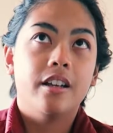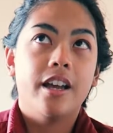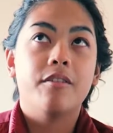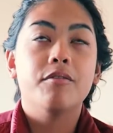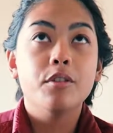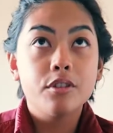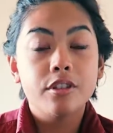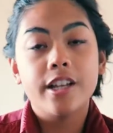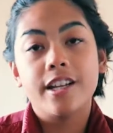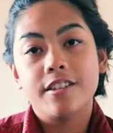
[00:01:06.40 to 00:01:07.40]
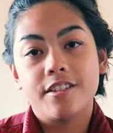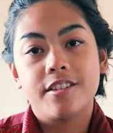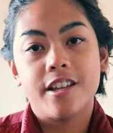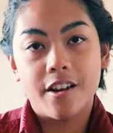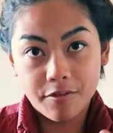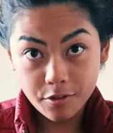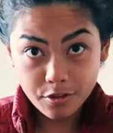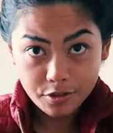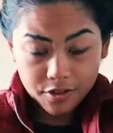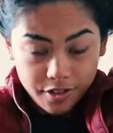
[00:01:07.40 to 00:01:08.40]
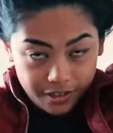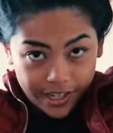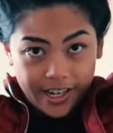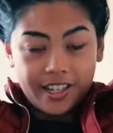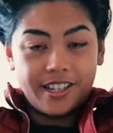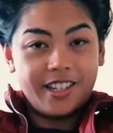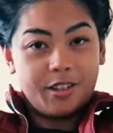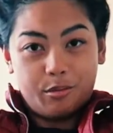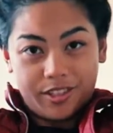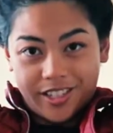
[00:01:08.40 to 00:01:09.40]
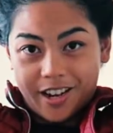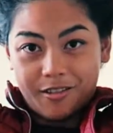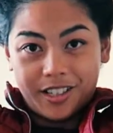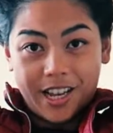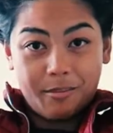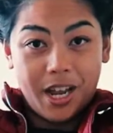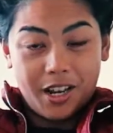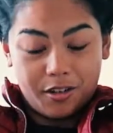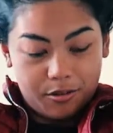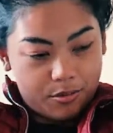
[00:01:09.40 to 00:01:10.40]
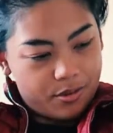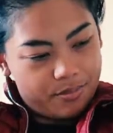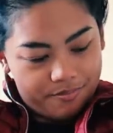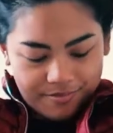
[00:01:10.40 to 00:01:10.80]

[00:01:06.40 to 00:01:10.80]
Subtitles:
at first glance, like it would sound like bad news.